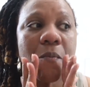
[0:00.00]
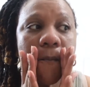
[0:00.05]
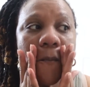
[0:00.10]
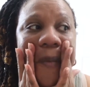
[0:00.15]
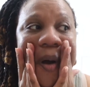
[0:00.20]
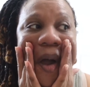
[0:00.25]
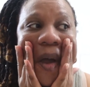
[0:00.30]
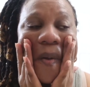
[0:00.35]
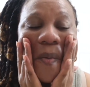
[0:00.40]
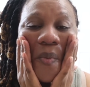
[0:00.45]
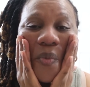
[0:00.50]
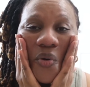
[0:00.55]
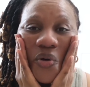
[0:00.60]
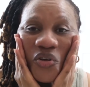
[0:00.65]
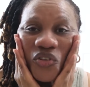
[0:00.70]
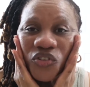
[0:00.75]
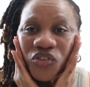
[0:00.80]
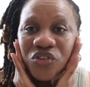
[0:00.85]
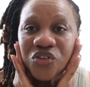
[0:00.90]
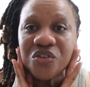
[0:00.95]
My
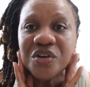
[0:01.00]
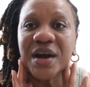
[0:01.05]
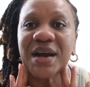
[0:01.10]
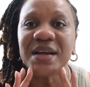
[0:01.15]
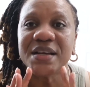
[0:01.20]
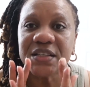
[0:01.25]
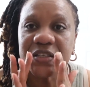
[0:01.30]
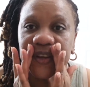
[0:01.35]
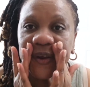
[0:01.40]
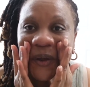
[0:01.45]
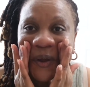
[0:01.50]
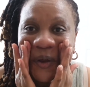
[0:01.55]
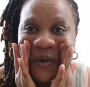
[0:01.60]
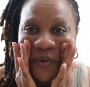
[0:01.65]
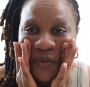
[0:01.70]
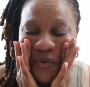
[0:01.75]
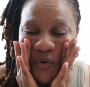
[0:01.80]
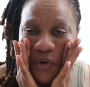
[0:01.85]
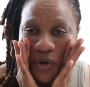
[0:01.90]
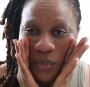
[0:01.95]
moisturizing
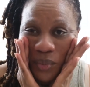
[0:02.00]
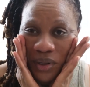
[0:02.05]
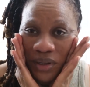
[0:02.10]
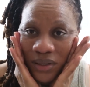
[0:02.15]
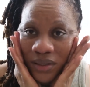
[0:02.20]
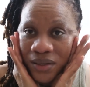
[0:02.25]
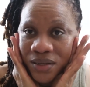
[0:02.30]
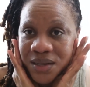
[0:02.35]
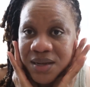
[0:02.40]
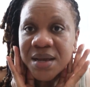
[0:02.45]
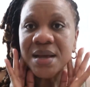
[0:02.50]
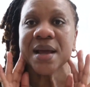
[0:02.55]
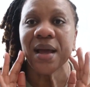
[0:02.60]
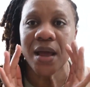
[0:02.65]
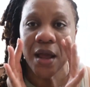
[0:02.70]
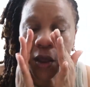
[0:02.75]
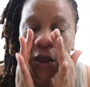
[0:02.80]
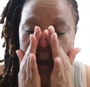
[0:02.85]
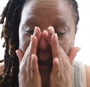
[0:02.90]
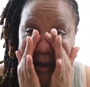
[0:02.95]
formula
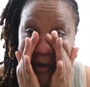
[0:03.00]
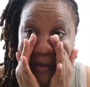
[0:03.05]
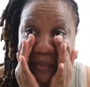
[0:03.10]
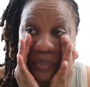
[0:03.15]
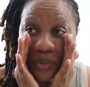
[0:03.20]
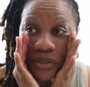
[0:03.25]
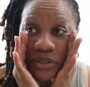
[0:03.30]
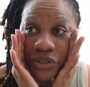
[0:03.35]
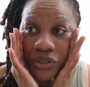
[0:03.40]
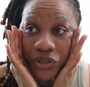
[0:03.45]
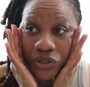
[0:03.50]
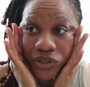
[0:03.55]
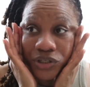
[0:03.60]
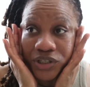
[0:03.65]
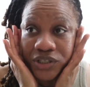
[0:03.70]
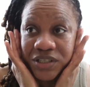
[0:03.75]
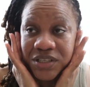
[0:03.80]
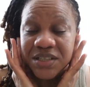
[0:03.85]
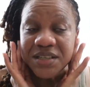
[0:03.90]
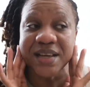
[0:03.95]
helps to
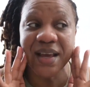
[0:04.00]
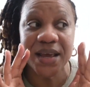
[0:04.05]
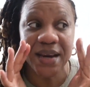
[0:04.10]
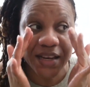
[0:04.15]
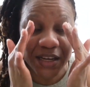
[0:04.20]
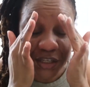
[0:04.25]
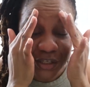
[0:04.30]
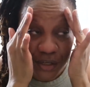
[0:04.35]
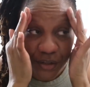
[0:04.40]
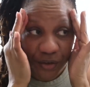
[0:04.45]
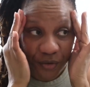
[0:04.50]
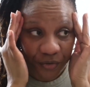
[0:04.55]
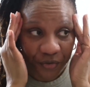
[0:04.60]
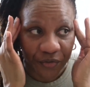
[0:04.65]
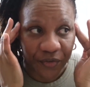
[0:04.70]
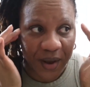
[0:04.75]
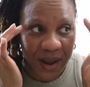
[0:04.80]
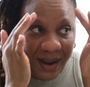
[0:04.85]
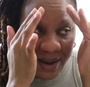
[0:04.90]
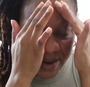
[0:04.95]
just get into the
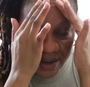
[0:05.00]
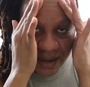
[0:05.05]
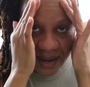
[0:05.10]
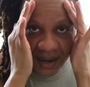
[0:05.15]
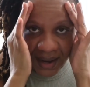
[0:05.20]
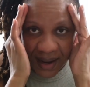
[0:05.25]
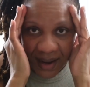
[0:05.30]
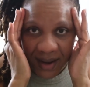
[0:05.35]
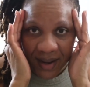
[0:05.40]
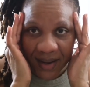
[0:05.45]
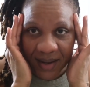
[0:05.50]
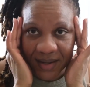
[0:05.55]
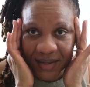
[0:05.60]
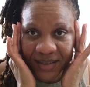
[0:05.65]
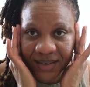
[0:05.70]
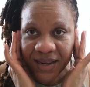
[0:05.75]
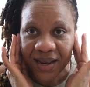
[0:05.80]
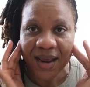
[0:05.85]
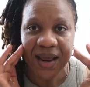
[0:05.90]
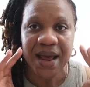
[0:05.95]
fine
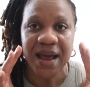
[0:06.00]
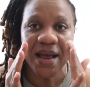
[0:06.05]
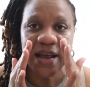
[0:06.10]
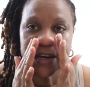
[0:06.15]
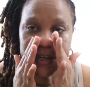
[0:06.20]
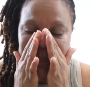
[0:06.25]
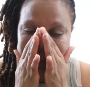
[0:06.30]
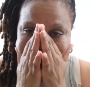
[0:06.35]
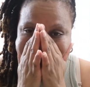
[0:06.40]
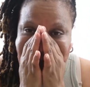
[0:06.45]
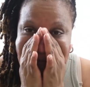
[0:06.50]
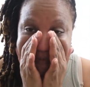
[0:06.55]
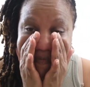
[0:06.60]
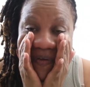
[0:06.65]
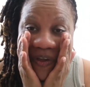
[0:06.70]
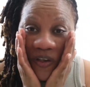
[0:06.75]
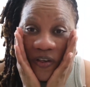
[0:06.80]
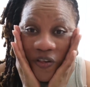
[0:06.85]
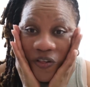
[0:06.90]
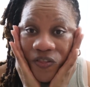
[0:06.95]
lines and to
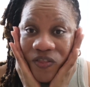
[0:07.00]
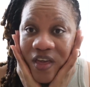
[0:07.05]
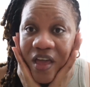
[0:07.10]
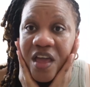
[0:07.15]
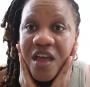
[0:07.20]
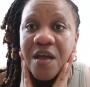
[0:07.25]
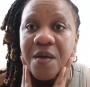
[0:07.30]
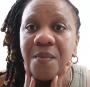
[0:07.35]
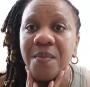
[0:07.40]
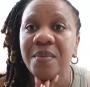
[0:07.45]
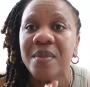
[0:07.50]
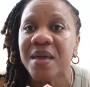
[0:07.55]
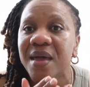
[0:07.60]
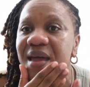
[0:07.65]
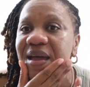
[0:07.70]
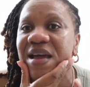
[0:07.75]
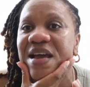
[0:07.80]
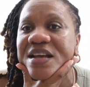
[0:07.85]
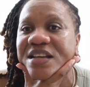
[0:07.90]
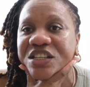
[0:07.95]
fill them
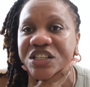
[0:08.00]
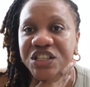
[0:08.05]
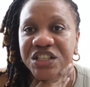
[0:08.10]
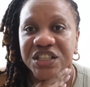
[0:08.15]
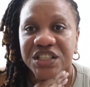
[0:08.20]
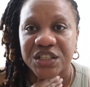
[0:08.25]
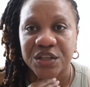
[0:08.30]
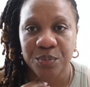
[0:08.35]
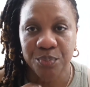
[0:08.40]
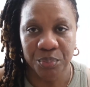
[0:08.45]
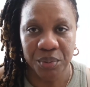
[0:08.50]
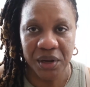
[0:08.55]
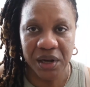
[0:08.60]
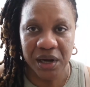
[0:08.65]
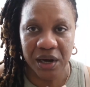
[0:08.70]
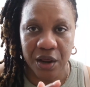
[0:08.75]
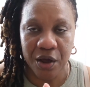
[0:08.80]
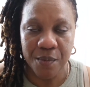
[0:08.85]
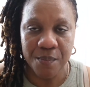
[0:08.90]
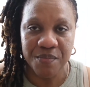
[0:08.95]
and just to
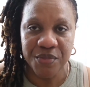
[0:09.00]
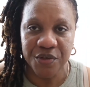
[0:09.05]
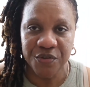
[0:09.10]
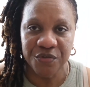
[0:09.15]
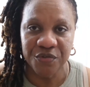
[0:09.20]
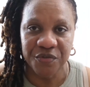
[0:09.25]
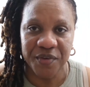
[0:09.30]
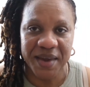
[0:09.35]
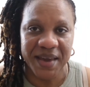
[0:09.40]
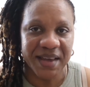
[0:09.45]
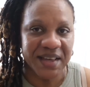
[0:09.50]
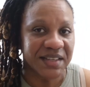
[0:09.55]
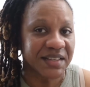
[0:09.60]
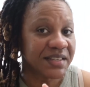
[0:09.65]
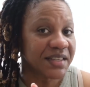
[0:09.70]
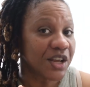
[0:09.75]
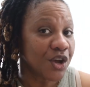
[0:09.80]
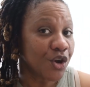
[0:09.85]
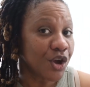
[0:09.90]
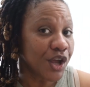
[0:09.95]
plump the
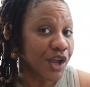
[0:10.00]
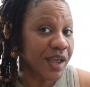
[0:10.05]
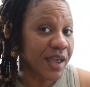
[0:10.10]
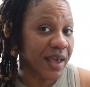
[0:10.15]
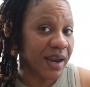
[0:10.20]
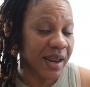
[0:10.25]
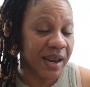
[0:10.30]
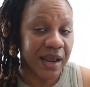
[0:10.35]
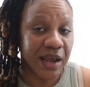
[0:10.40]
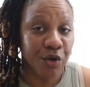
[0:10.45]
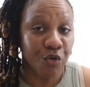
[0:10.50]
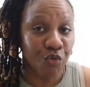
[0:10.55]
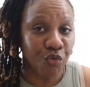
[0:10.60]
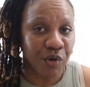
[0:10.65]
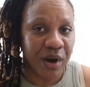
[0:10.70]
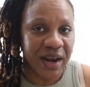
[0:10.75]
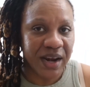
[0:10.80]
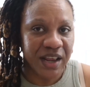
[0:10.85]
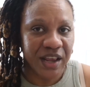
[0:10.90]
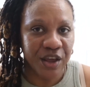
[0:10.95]
face, getting it
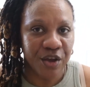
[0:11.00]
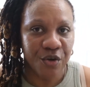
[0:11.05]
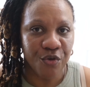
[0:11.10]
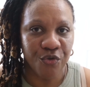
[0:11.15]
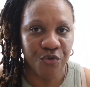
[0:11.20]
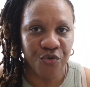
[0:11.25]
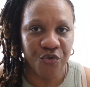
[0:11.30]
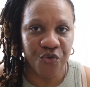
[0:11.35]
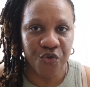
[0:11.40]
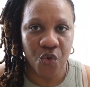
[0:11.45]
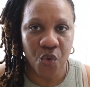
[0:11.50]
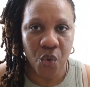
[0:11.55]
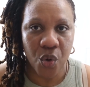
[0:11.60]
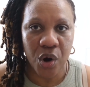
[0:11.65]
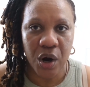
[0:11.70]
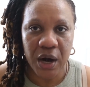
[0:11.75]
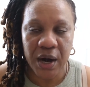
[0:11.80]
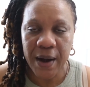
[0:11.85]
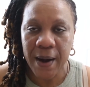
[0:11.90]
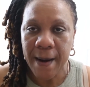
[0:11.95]
ready
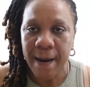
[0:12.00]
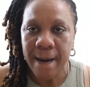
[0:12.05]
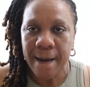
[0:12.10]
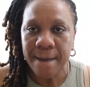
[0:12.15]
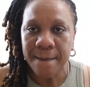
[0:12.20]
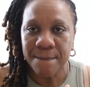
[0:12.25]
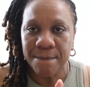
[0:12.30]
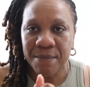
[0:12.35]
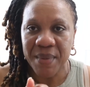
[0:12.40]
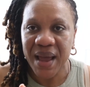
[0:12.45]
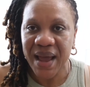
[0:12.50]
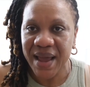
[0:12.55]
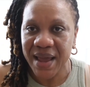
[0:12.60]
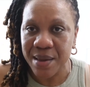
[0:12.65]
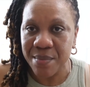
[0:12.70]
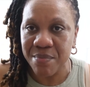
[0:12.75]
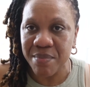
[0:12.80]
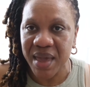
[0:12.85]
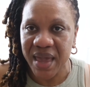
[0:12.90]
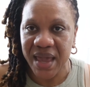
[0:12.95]
for my
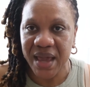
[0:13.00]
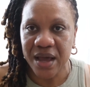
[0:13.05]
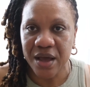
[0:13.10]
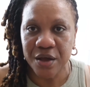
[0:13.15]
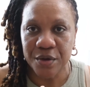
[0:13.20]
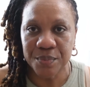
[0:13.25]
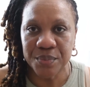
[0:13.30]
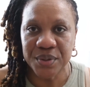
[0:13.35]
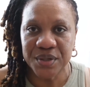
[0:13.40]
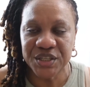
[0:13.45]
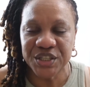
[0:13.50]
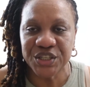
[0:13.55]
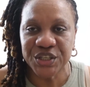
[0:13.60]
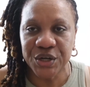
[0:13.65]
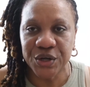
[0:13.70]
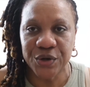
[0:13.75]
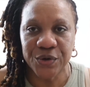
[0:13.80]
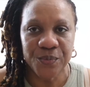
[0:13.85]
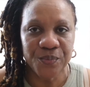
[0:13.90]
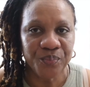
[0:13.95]
makeup.
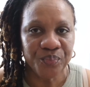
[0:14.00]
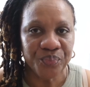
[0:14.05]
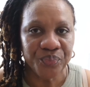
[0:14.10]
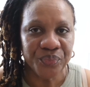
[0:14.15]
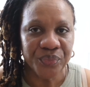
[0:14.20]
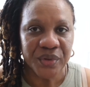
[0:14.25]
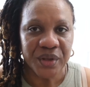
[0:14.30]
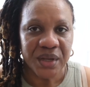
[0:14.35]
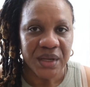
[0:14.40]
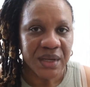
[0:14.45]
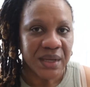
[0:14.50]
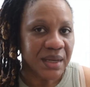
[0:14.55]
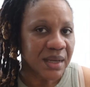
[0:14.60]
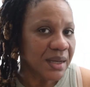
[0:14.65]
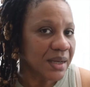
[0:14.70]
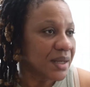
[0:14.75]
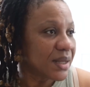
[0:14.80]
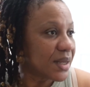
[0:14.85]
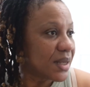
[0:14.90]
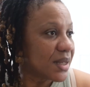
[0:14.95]
So
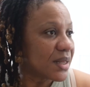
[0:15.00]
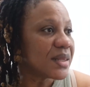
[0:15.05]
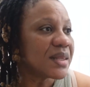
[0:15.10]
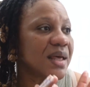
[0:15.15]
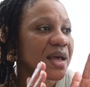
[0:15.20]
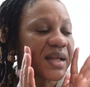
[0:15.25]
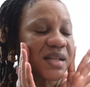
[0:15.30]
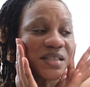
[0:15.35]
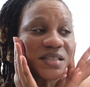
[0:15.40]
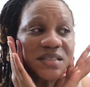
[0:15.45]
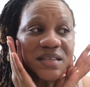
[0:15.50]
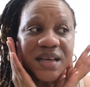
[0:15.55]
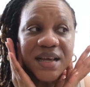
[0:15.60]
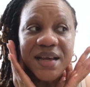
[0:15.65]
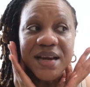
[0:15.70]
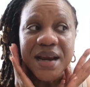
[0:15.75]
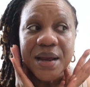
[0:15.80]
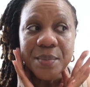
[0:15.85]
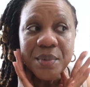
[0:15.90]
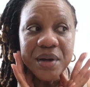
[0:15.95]
that's
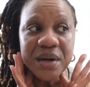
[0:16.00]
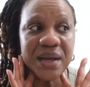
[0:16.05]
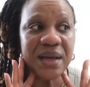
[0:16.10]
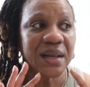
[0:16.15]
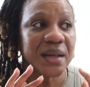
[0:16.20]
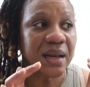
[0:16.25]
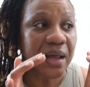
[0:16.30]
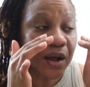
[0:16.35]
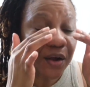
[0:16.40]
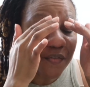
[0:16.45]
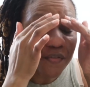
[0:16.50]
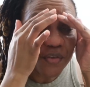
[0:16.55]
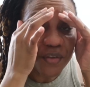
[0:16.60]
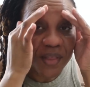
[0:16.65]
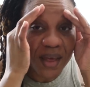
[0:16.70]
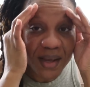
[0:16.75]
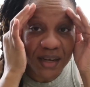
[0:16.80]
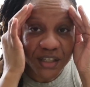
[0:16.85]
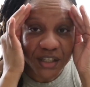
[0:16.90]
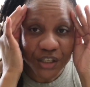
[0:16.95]
it. I'm gonna allow for
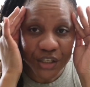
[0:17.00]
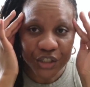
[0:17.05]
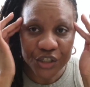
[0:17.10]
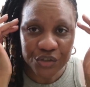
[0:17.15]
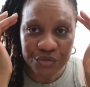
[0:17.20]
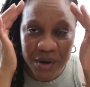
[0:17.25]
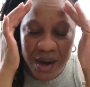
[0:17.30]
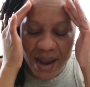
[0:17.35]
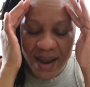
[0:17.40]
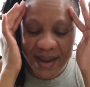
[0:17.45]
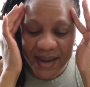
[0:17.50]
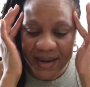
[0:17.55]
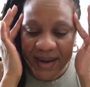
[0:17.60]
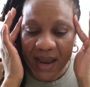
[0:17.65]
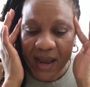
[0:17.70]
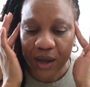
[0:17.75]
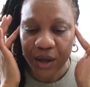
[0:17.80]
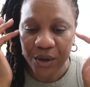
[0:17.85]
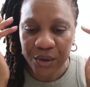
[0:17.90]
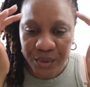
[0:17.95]
that to dry
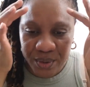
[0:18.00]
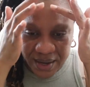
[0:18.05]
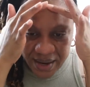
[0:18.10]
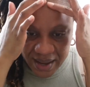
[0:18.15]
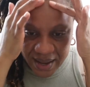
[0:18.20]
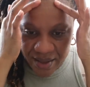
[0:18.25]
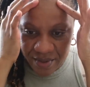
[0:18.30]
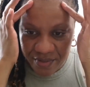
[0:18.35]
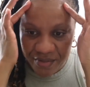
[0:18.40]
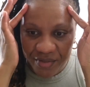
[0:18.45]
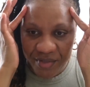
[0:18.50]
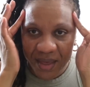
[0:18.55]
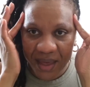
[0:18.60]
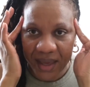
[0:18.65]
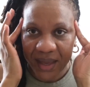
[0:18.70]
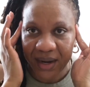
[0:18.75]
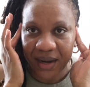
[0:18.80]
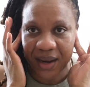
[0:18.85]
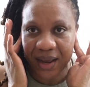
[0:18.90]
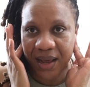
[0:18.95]
down and
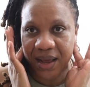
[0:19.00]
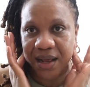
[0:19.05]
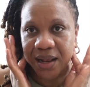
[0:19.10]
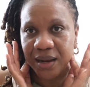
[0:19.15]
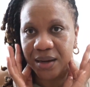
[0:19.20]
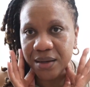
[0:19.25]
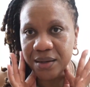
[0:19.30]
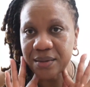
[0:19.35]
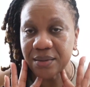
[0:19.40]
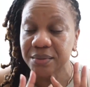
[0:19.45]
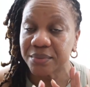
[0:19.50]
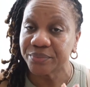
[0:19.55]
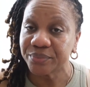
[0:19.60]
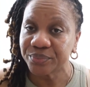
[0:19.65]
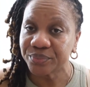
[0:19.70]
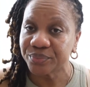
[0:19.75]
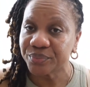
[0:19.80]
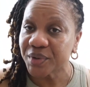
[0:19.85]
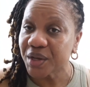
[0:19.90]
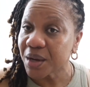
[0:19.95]
then I'll
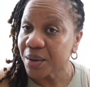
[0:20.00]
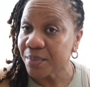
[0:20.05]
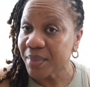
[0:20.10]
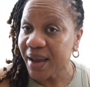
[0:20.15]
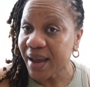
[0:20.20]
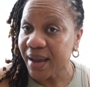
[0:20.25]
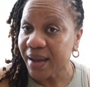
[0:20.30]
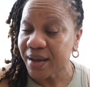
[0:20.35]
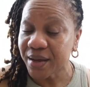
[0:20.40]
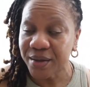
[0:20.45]
come back.